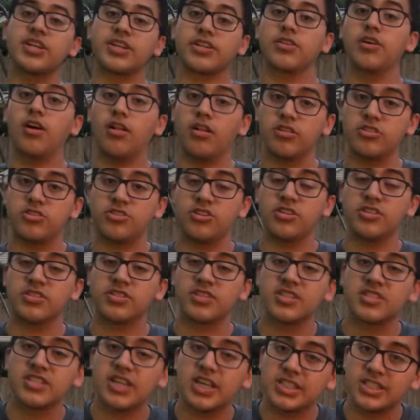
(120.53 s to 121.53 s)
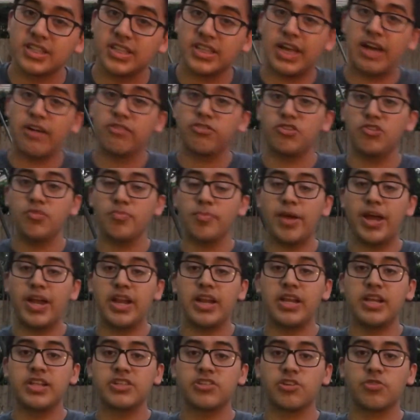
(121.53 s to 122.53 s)
technologies, this has allowed
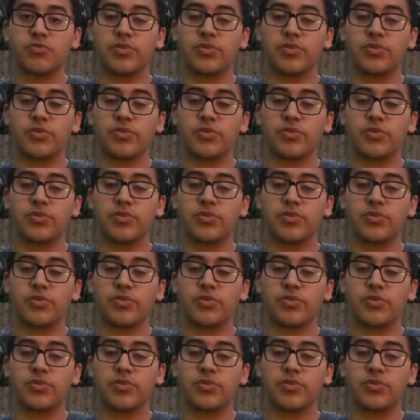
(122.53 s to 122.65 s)
humanity to